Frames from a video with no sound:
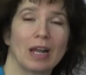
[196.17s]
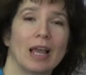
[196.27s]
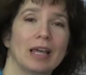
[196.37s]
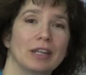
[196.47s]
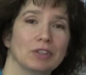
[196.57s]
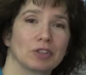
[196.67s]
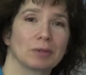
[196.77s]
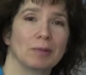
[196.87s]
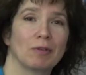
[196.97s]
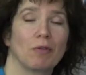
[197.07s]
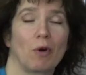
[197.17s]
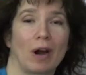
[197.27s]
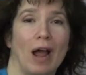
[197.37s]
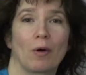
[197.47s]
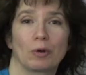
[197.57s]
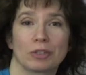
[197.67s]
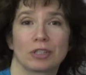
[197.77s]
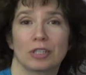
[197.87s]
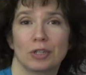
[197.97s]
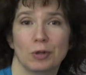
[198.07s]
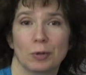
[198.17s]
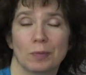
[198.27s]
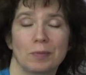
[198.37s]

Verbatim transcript: and it took me 4 hours to do.